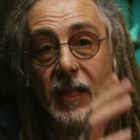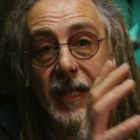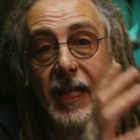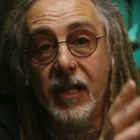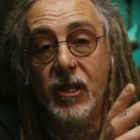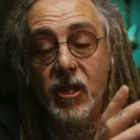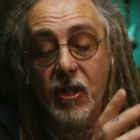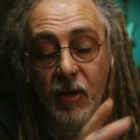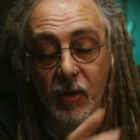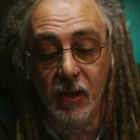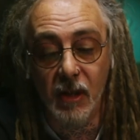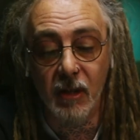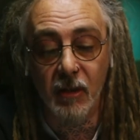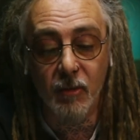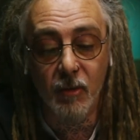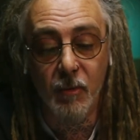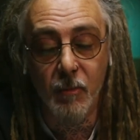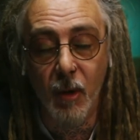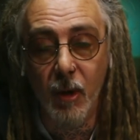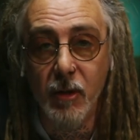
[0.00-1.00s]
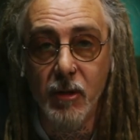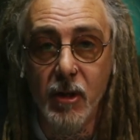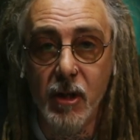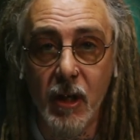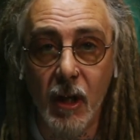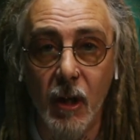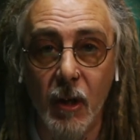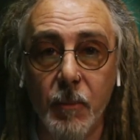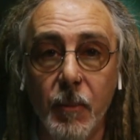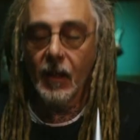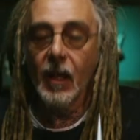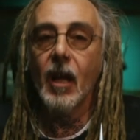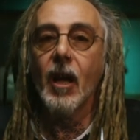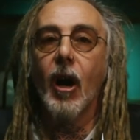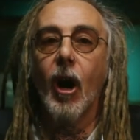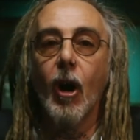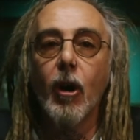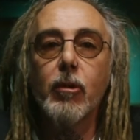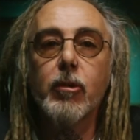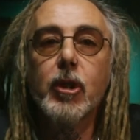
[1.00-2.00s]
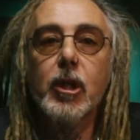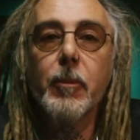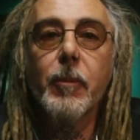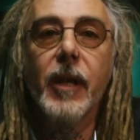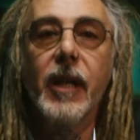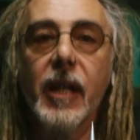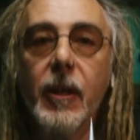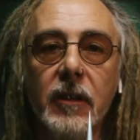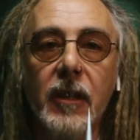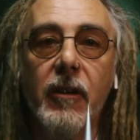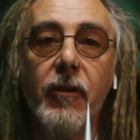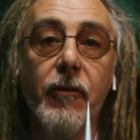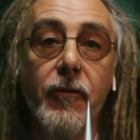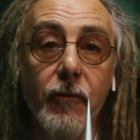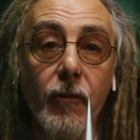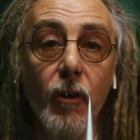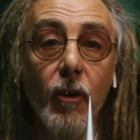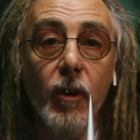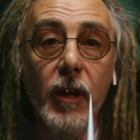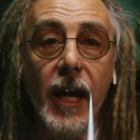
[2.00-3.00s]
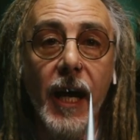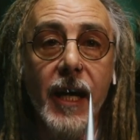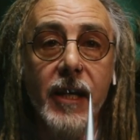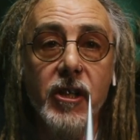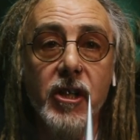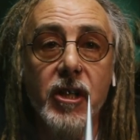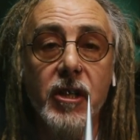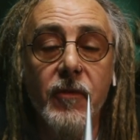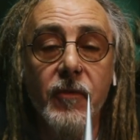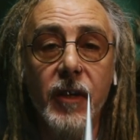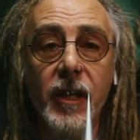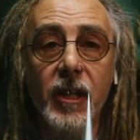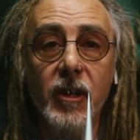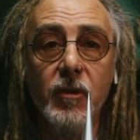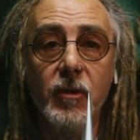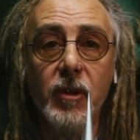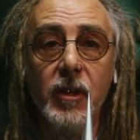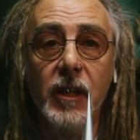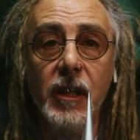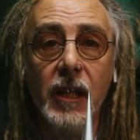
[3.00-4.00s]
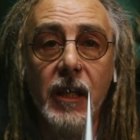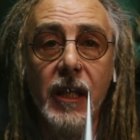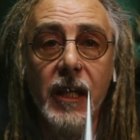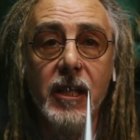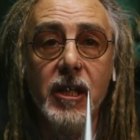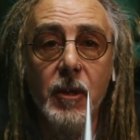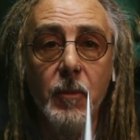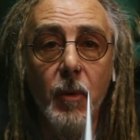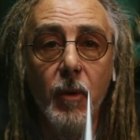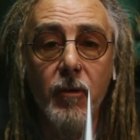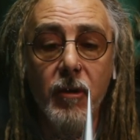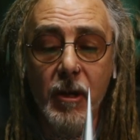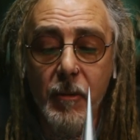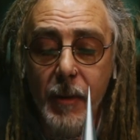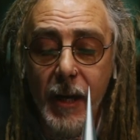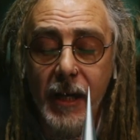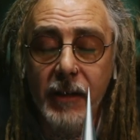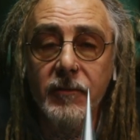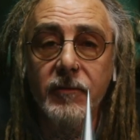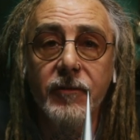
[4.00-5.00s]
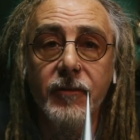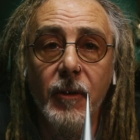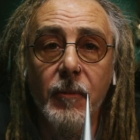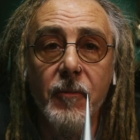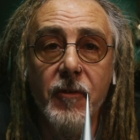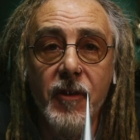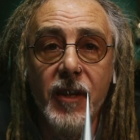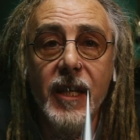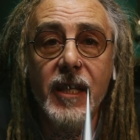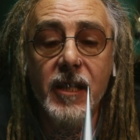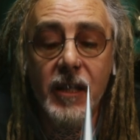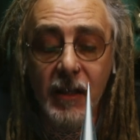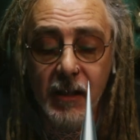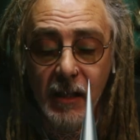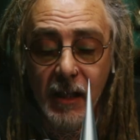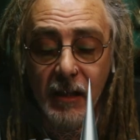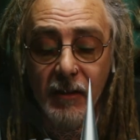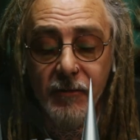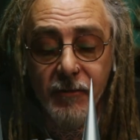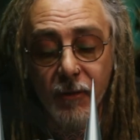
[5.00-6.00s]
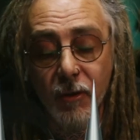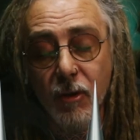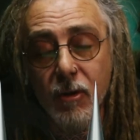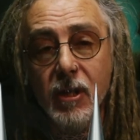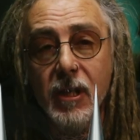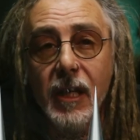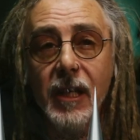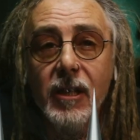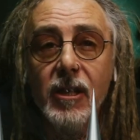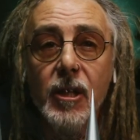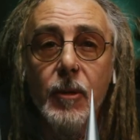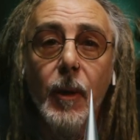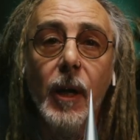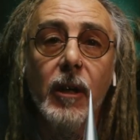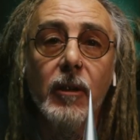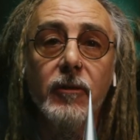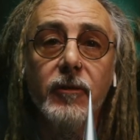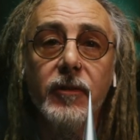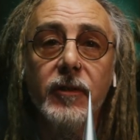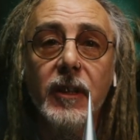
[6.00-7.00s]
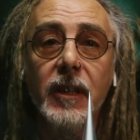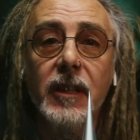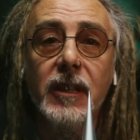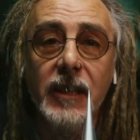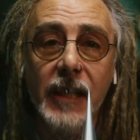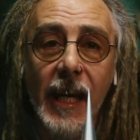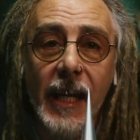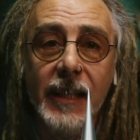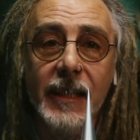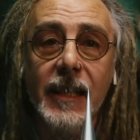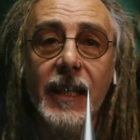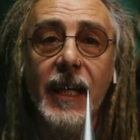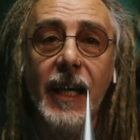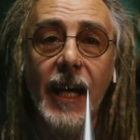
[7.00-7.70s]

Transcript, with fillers: and then study it through a microscope. Ultimately, there are four gauges of needles that you need to worry about from thick to thin. fourteen, twelve, ten,